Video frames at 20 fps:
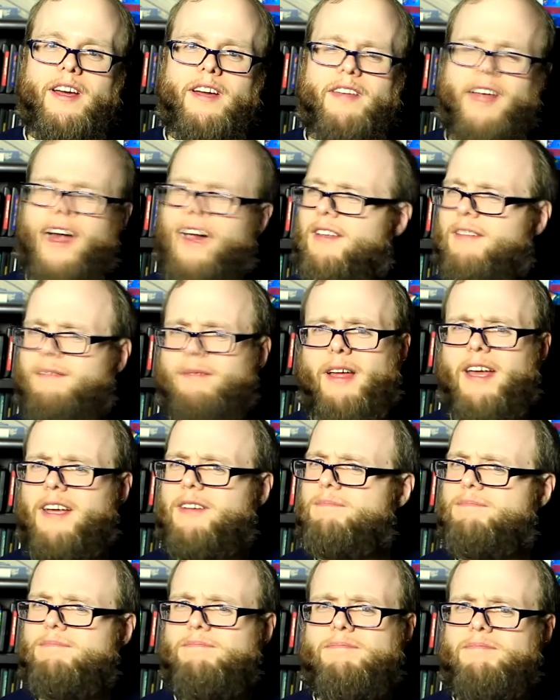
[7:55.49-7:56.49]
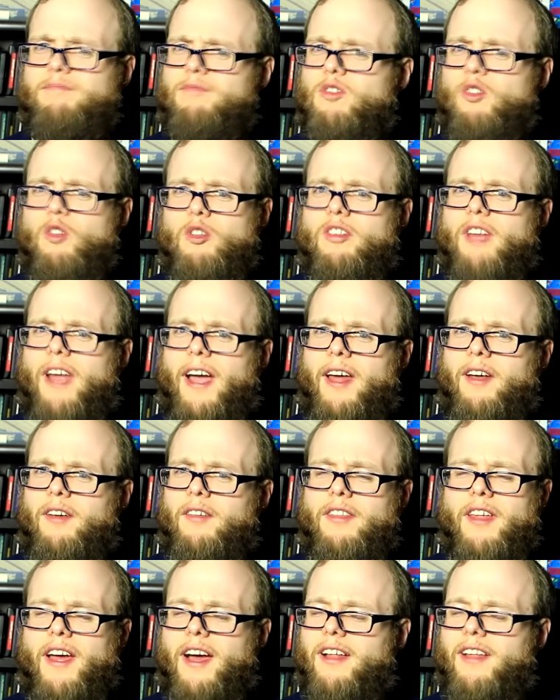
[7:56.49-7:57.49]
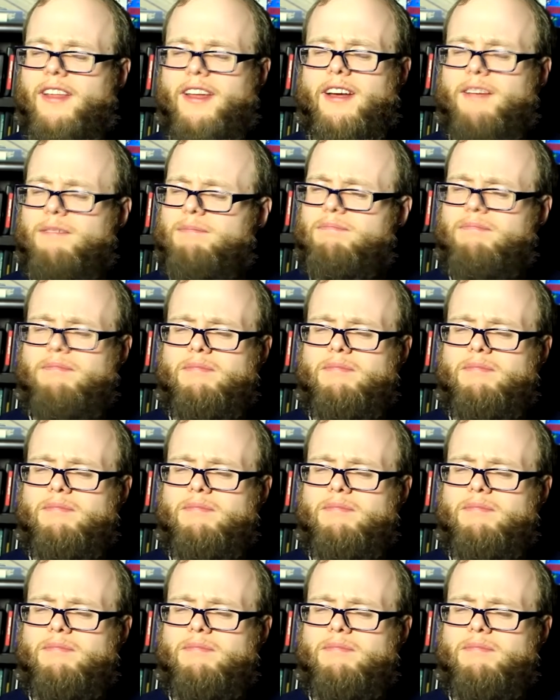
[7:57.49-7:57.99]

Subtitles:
Not like suicidal, not like